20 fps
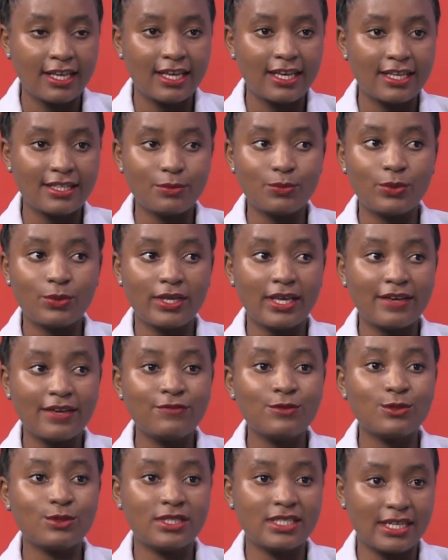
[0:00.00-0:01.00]
we have to
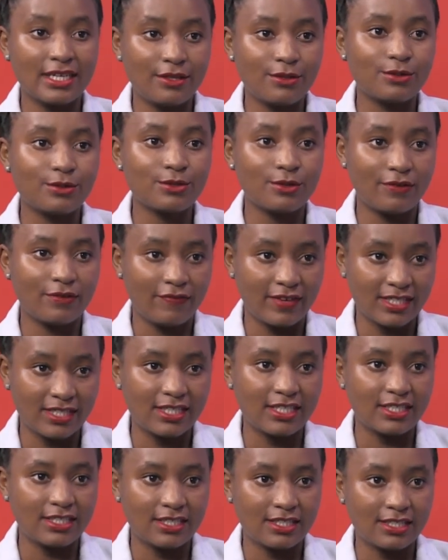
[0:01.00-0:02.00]
start those
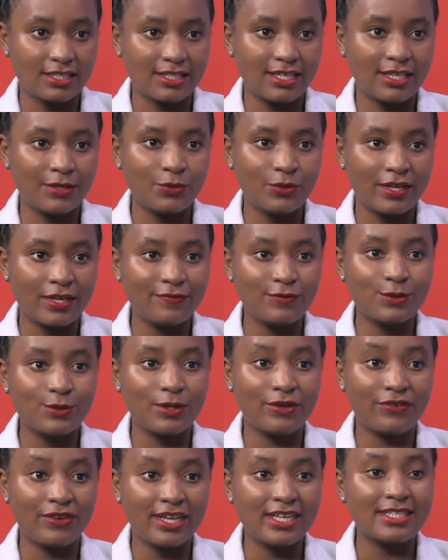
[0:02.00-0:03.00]
conversations, and we have to
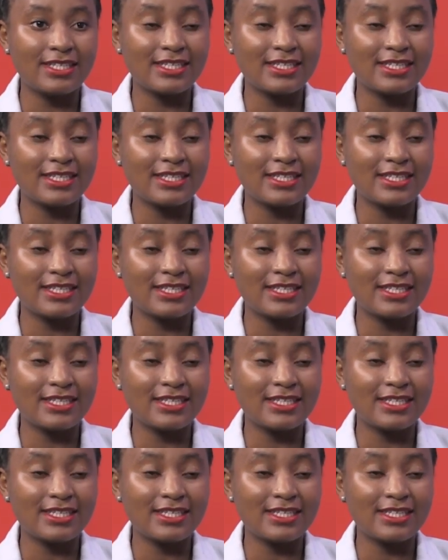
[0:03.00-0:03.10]
create a